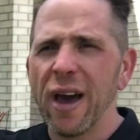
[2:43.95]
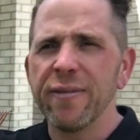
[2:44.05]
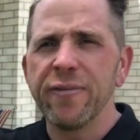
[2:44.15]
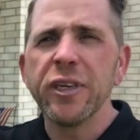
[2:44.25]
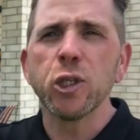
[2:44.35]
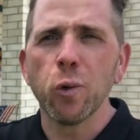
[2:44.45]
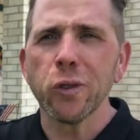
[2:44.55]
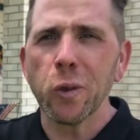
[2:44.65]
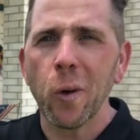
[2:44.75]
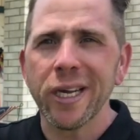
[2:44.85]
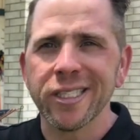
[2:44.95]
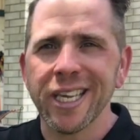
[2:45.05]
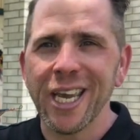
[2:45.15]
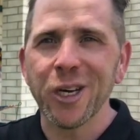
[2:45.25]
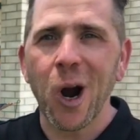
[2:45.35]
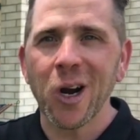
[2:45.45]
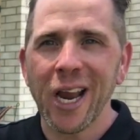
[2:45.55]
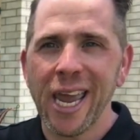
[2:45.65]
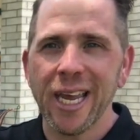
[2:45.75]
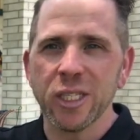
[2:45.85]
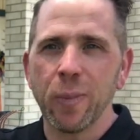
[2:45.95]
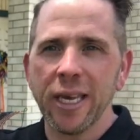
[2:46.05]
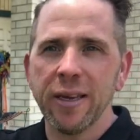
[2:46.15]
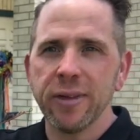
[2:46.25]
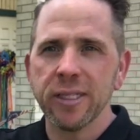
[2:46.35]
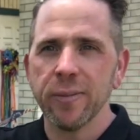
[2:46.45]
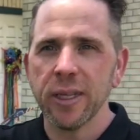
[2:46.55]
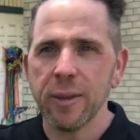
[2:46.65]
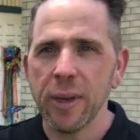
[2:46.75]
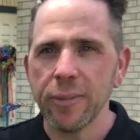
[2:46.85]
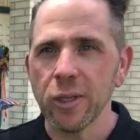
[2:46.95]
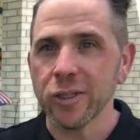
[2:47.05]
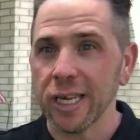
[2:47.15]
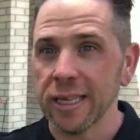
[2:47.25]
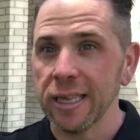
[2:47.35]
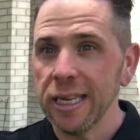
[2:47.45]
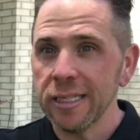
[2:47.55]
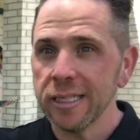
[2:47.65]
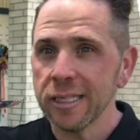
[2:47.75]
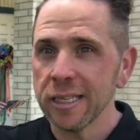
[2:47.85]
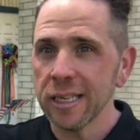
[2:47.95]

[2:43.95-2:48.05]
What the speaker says: visual noise in our hands by giving something that maybe looks like this,